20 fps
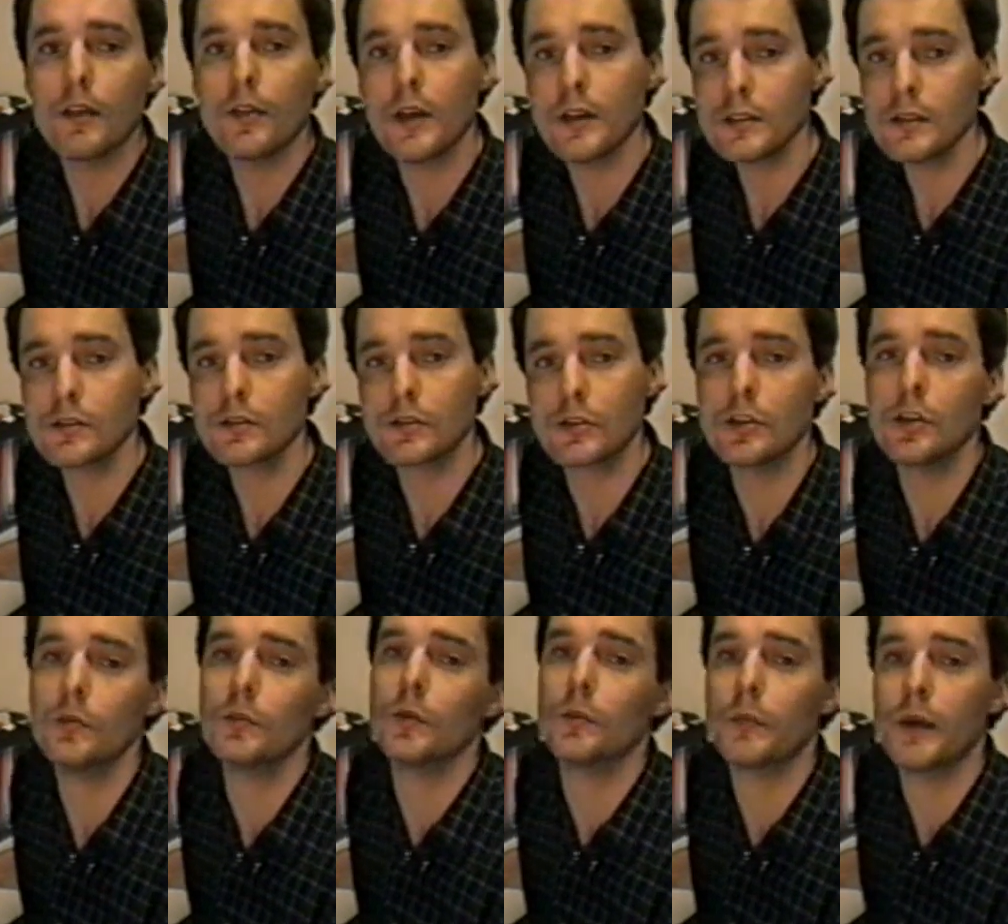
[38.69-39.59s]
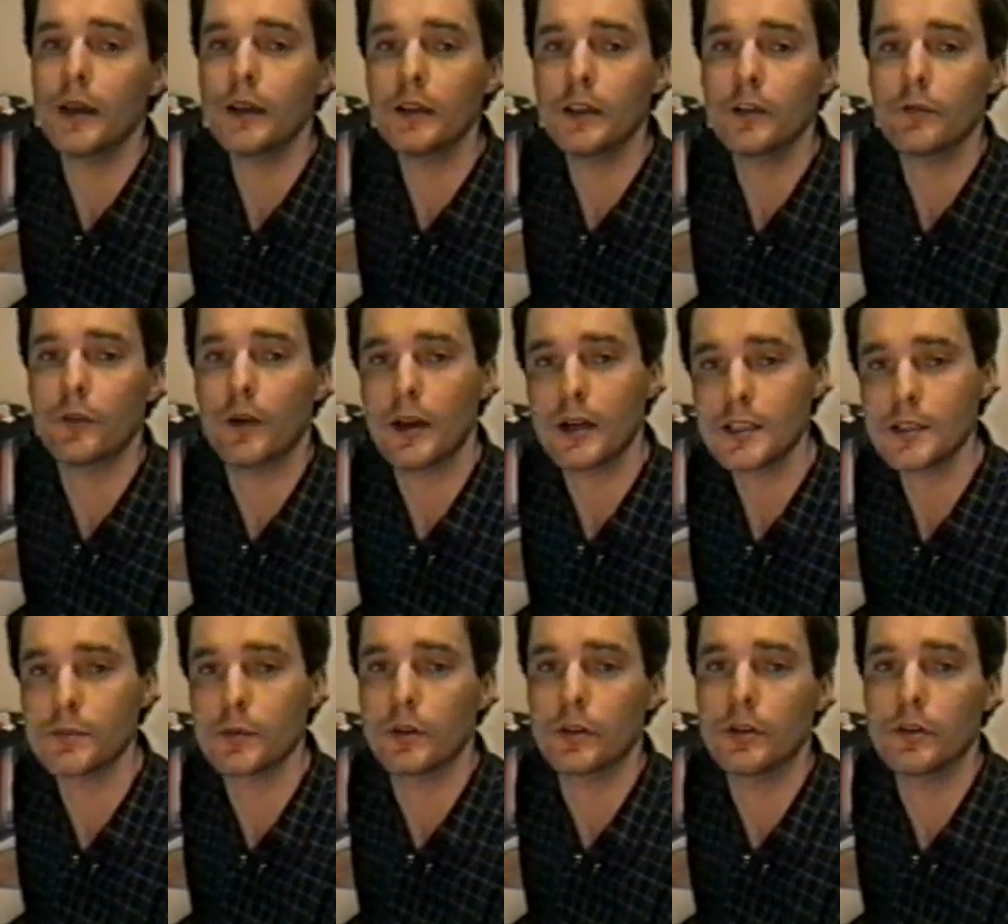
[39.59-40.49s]
Thus, it's suitable mainly for
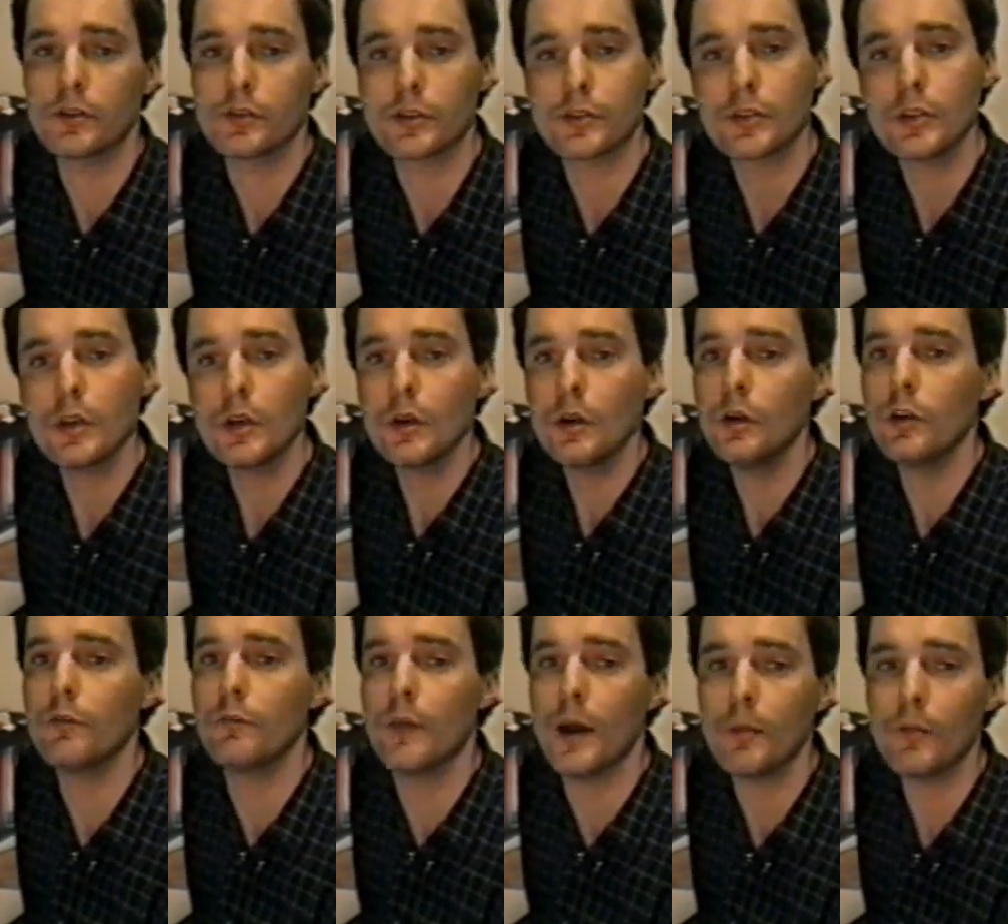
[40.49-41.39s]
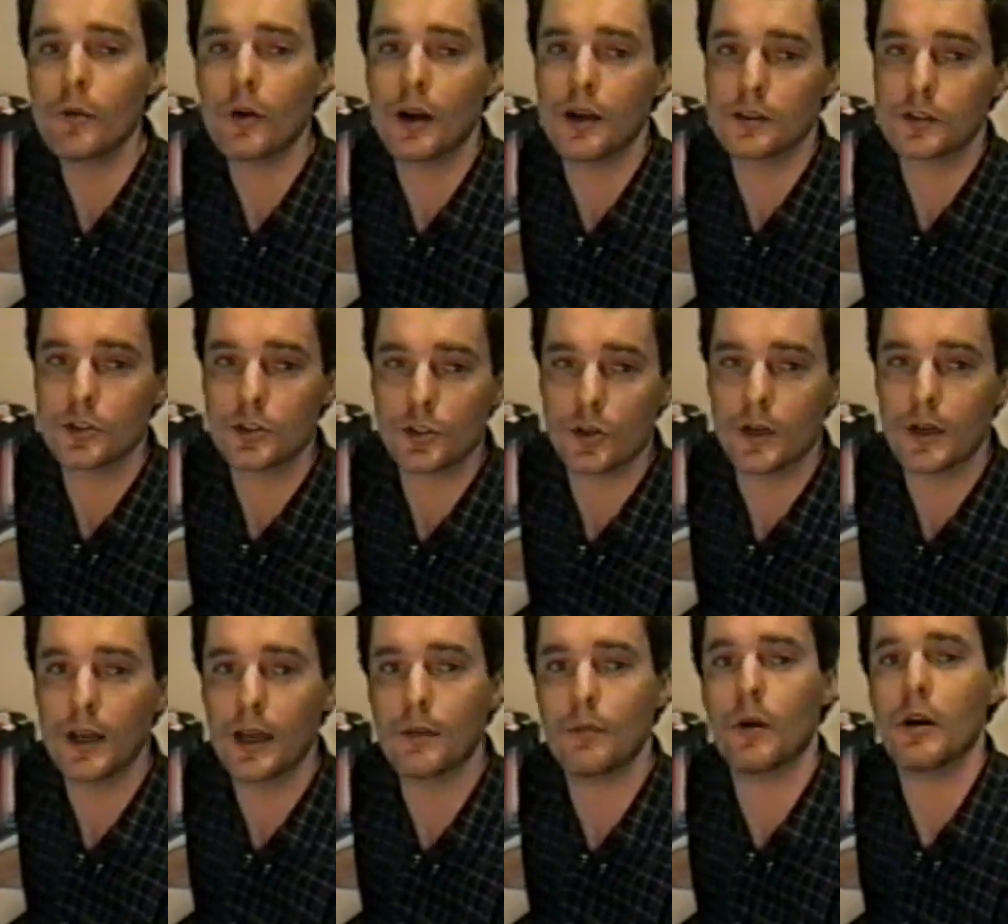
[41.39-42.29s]
expert users who have memorized the
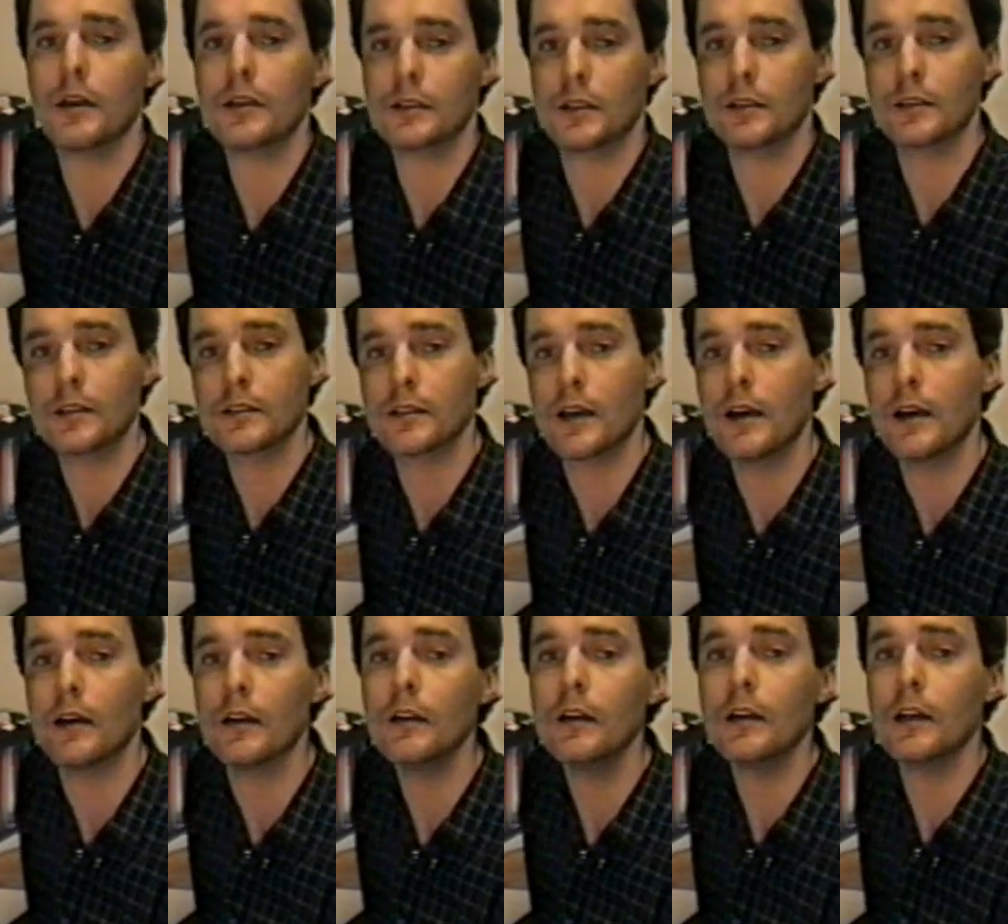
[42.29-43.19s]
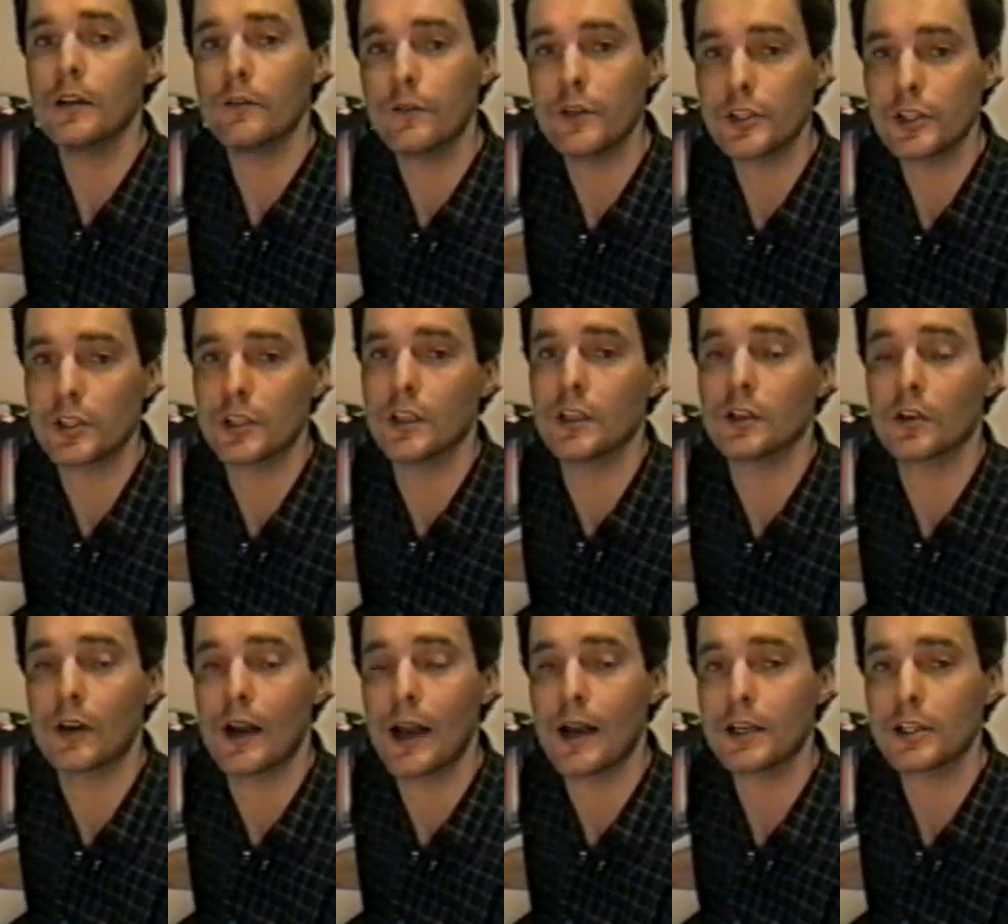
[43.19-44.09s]
shorthand marks and desire efficient
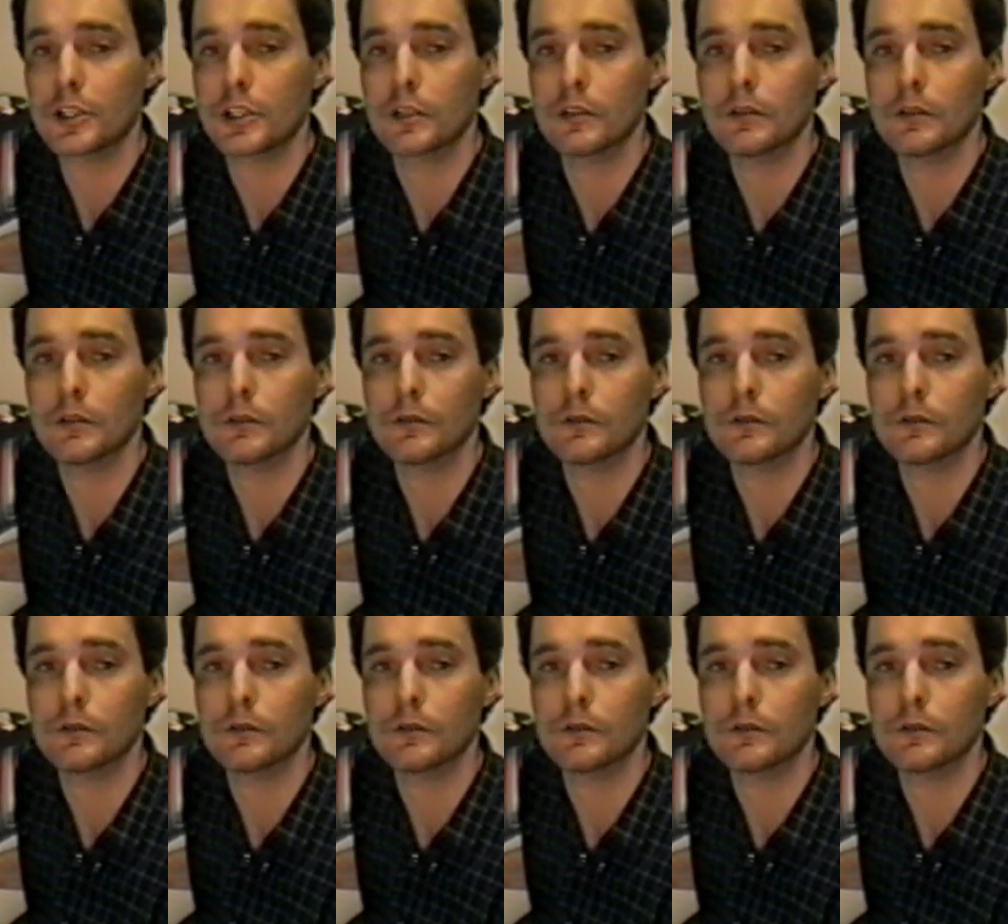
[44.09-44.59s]
interaction.